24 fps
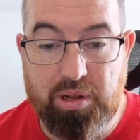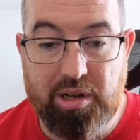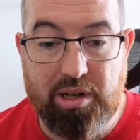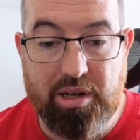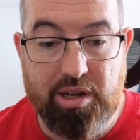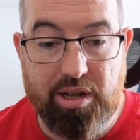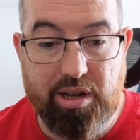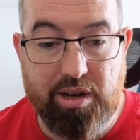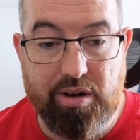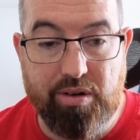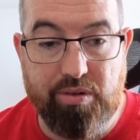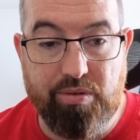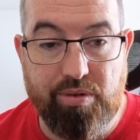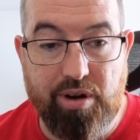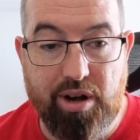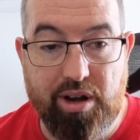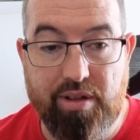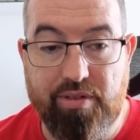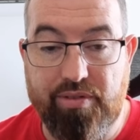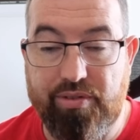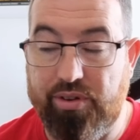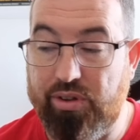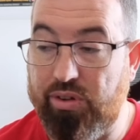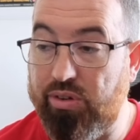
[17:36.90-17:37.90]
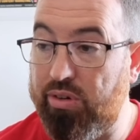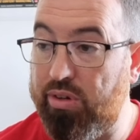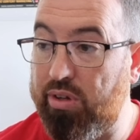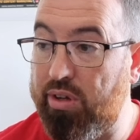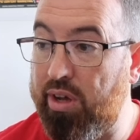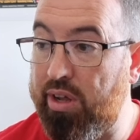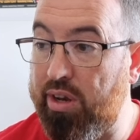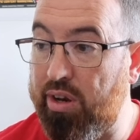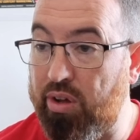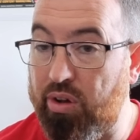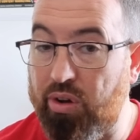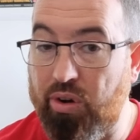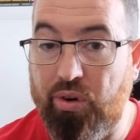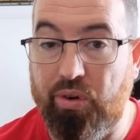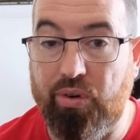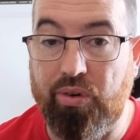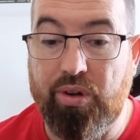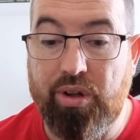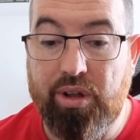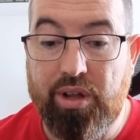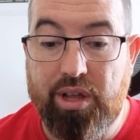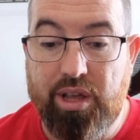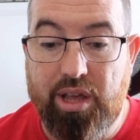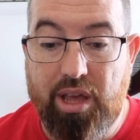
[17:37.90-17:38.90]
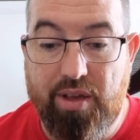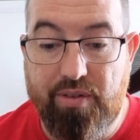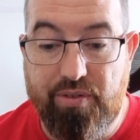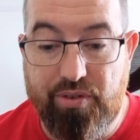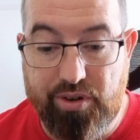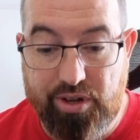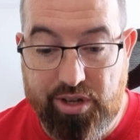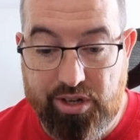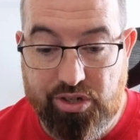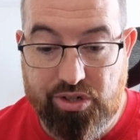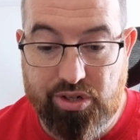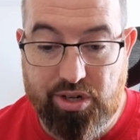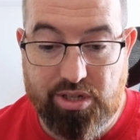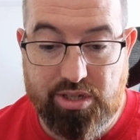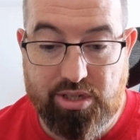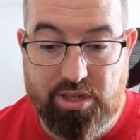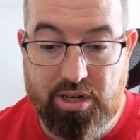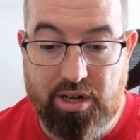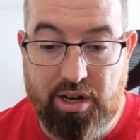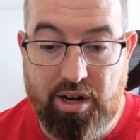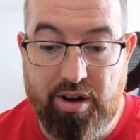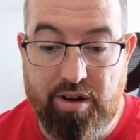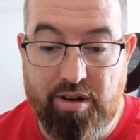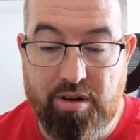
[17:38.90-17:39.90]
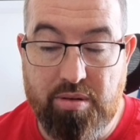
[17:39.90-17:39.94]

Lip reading: here, ready for you to kind of go. If you're interested in learning